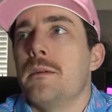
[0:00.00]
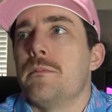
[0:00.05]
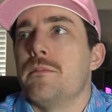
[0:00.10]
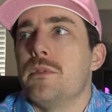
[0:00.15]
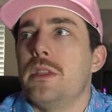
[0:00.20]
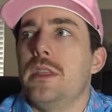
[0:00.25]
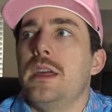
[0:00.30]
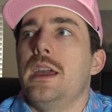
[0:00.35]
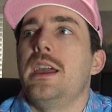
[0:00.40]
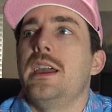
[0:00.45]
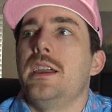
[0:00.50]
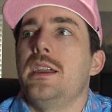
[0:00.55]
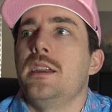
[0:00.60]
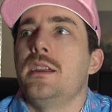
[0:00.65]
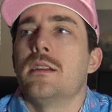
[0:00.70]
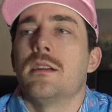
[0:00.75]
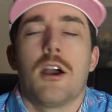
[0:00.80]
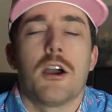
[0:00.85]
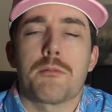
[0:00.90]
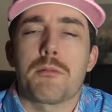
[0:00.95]
they
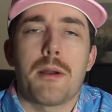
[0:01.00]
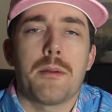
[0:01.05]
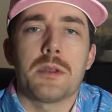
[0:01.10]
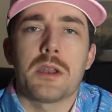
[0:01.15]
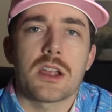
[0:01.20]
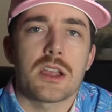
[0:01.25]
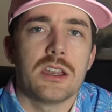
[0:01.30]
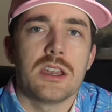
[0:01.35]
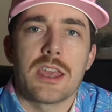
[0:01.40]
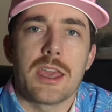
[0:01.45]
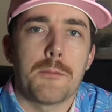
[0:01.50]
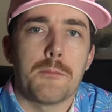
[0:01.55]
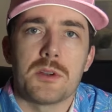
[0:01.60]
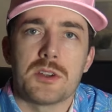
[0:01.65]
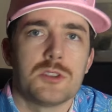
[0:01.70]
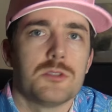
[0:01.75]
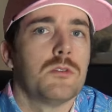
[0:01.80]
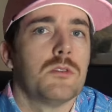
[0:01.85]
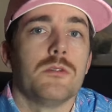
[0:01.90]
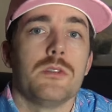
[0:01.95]
are probably not gonna get
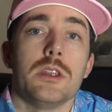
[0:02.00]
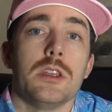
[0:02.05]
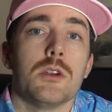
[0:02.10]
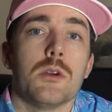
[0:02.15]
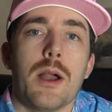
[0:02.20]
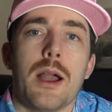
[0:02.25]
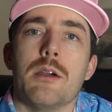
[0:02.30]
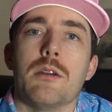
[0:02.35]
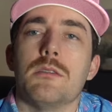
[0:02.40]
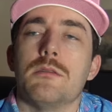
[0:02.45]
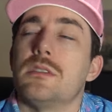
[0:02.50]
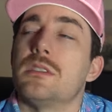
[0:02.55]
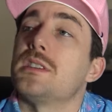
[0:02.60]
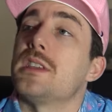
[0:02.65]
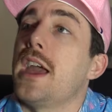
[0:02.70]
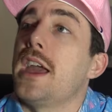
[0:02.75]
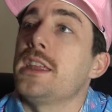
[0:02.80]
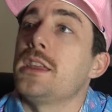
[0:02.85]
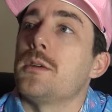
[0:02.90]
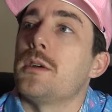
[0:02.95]
much of a video out of this
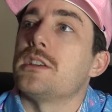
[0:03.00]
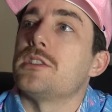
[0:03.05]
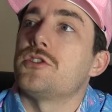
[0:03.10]
anyway.